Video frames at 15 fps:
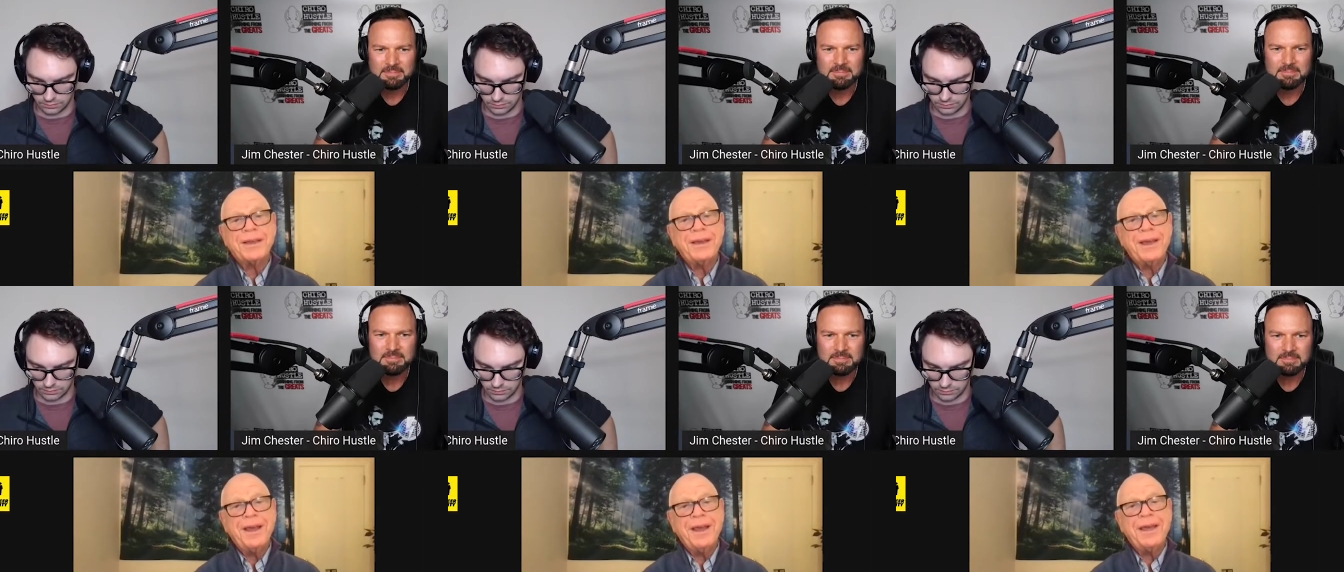
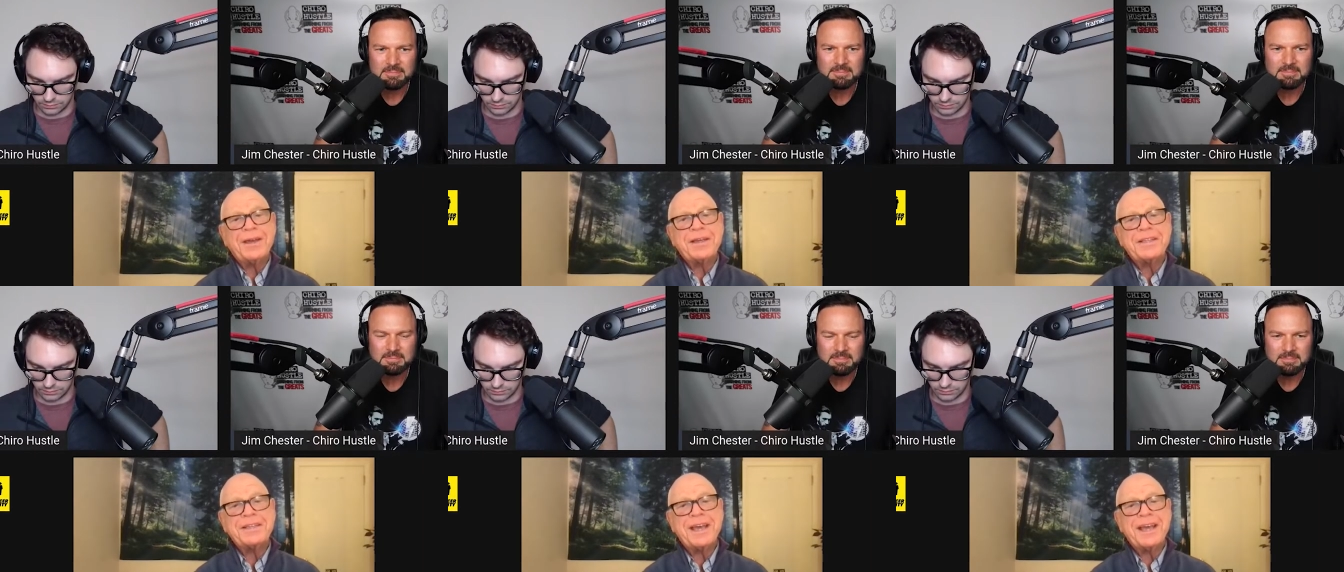Speaker 1: He, he
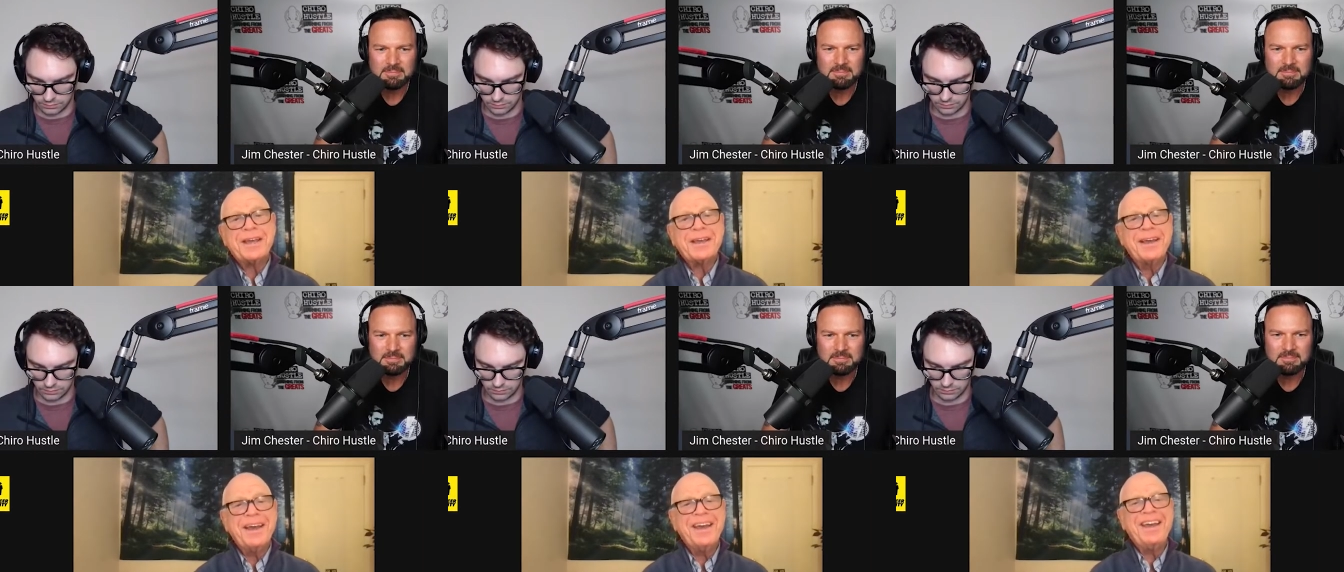could
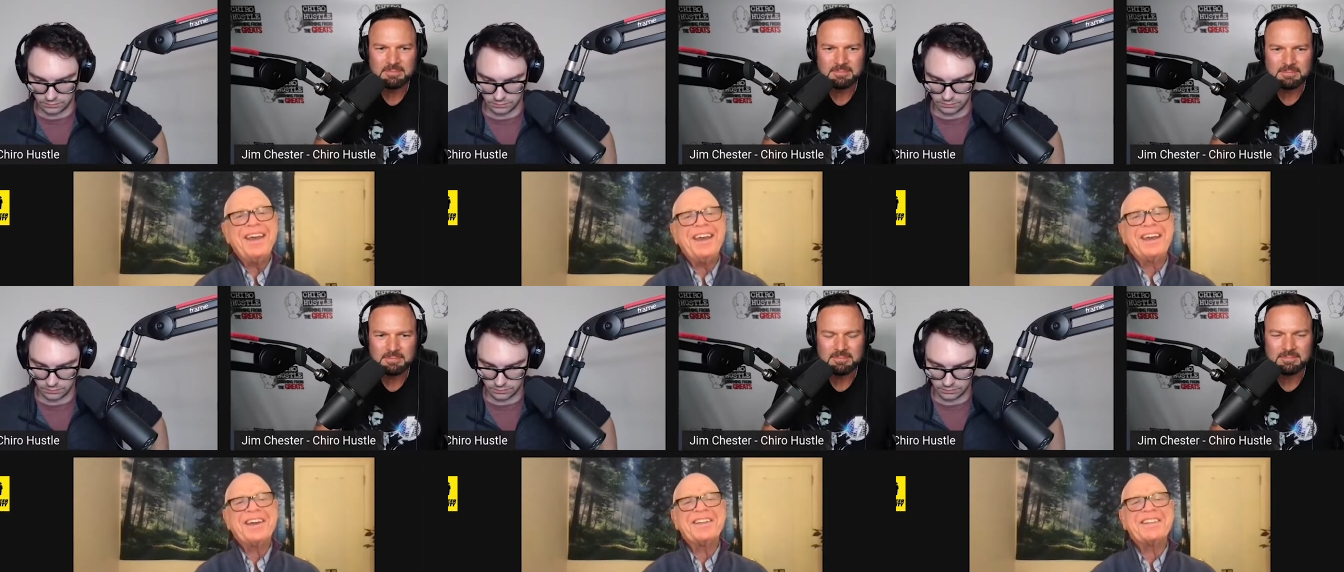take
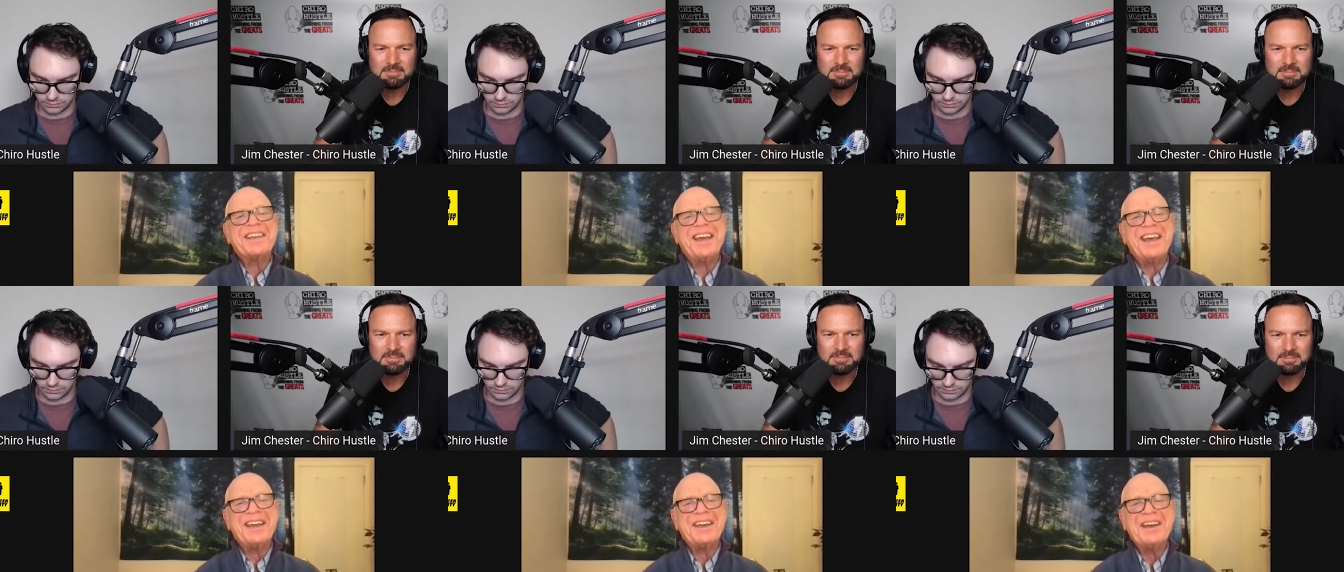he could
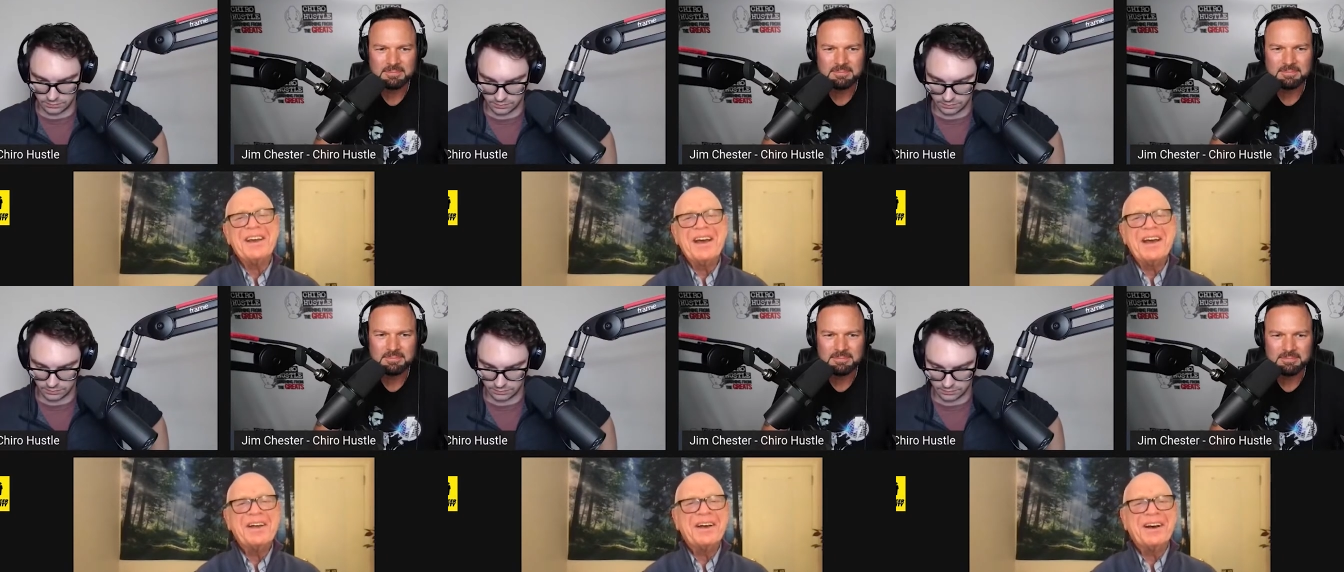take
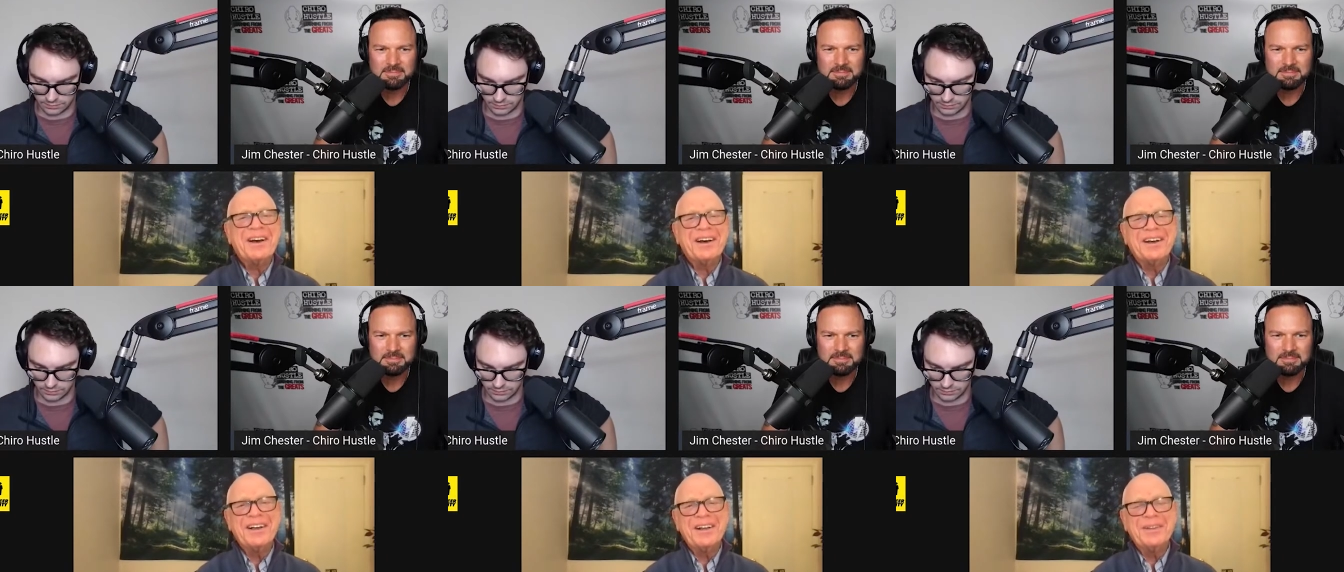
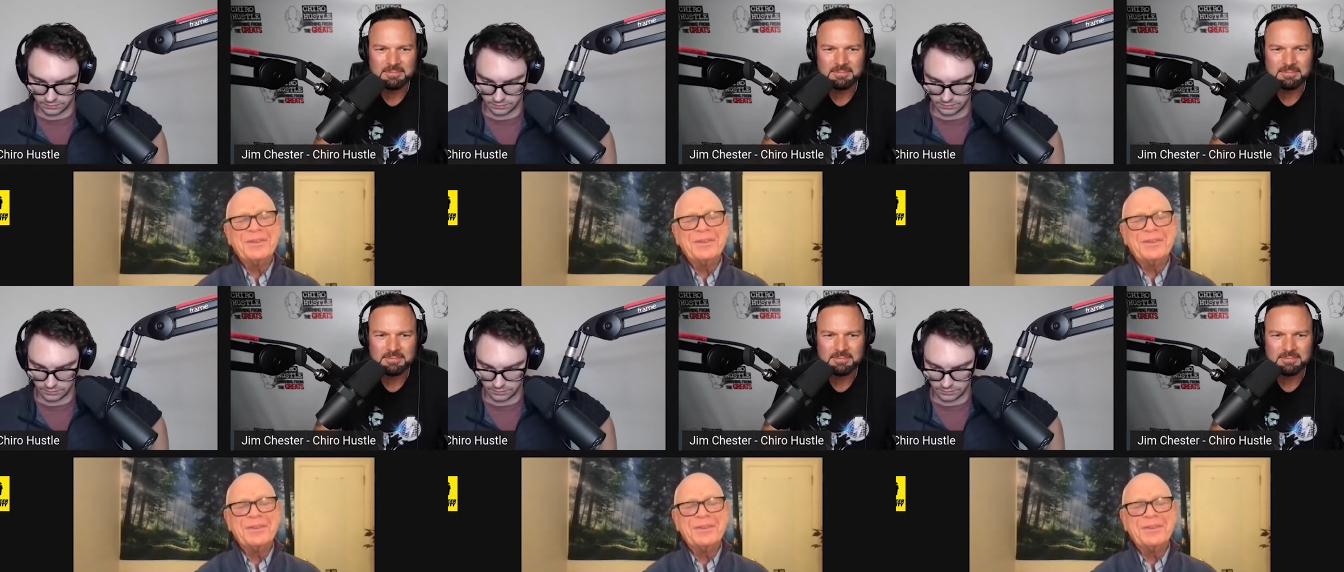uh,